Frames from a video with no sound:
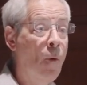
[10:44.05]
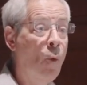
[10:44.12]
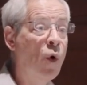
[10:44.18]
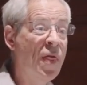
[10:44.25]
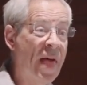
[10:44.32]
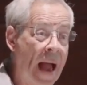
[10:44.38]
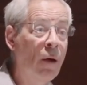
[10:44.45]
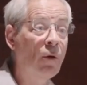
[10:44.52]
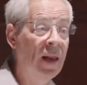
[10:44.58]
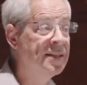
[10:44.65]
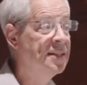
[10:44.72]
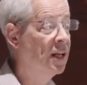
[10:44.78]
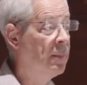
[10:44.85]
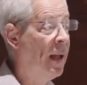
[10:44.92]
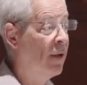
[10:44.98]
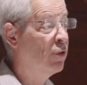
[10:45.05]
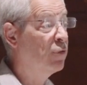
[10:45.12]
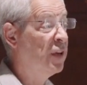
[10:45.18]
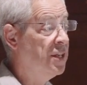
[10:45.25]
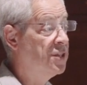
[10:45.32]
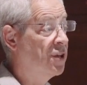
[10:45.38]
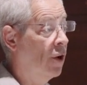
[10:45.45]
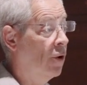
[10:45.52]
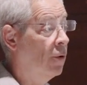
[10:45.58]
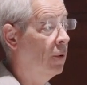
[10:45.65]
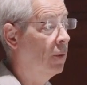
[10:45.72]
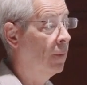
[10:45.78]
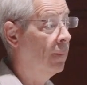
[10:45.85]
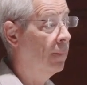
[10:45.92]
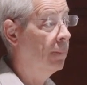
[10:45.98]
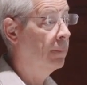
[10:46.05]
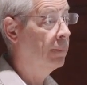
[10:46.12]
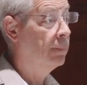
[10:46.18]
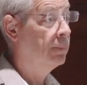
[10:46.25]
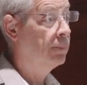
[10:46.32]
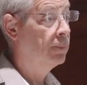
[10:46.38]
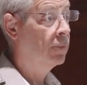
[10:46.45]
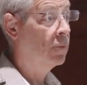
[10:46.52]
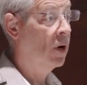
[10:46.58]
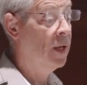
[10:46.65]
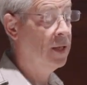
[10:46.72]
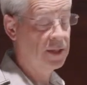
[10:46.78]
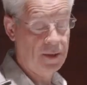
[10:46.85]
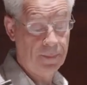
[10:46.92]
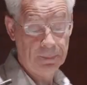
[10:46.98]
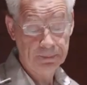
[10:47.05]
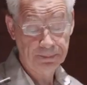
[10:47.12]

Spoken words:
without letting them have a veto, right?